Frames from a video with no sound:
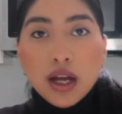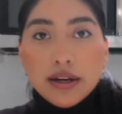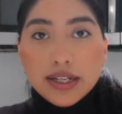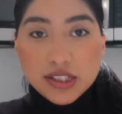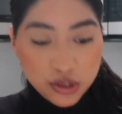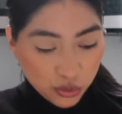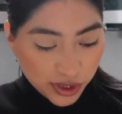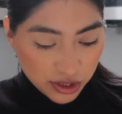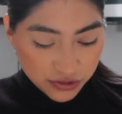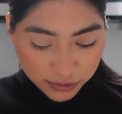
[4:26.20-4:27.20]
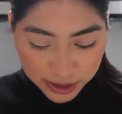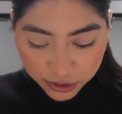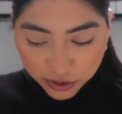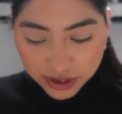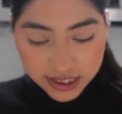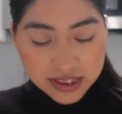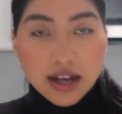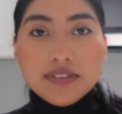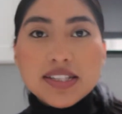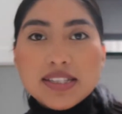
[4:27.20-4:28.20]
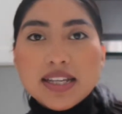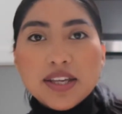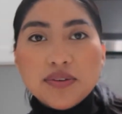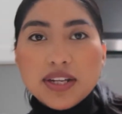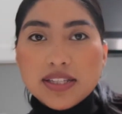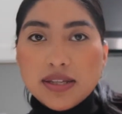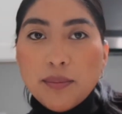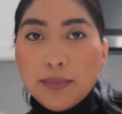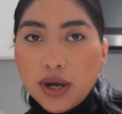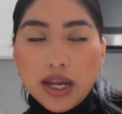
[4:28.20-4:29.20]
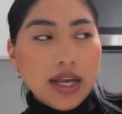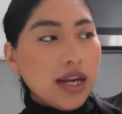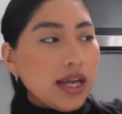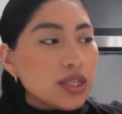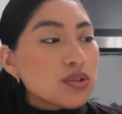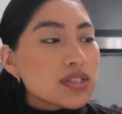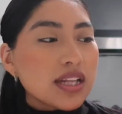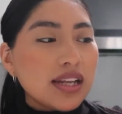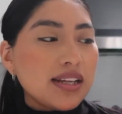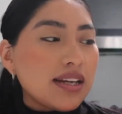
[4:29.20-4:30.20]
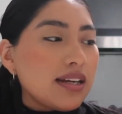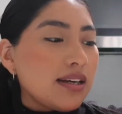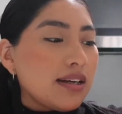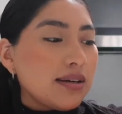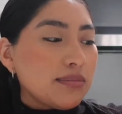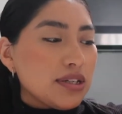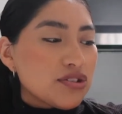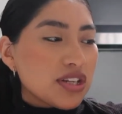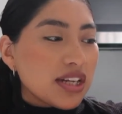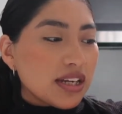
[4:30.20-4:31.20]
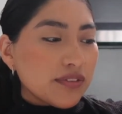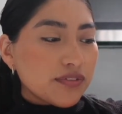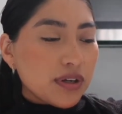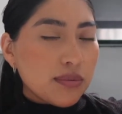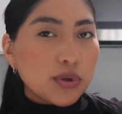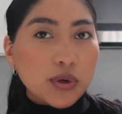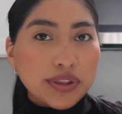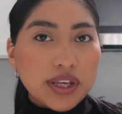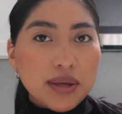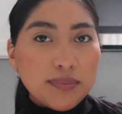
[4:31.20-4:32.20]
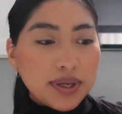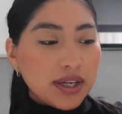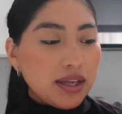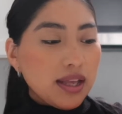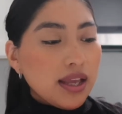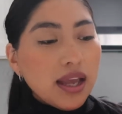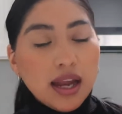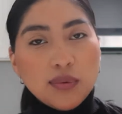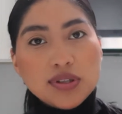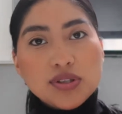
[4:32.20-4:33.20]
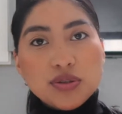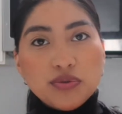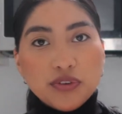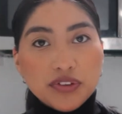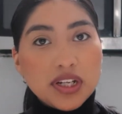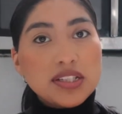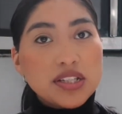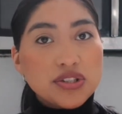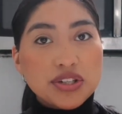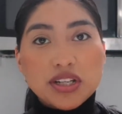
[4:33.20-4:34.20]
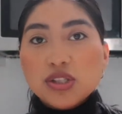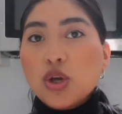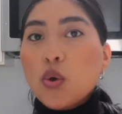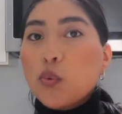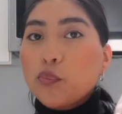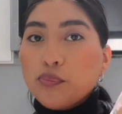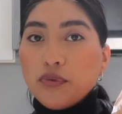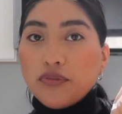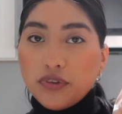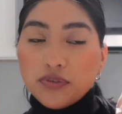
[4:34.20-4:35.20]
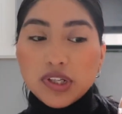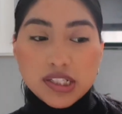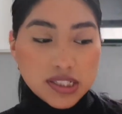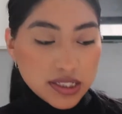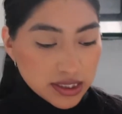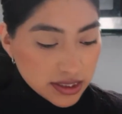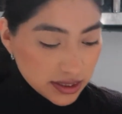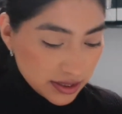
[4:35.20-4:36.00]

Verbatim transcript: Alright, so what I use for my torta is, obviously you need some bread. I use telera. I usually get it from Northgate, but I went to Food for Less yesterday, so Food for Less it is.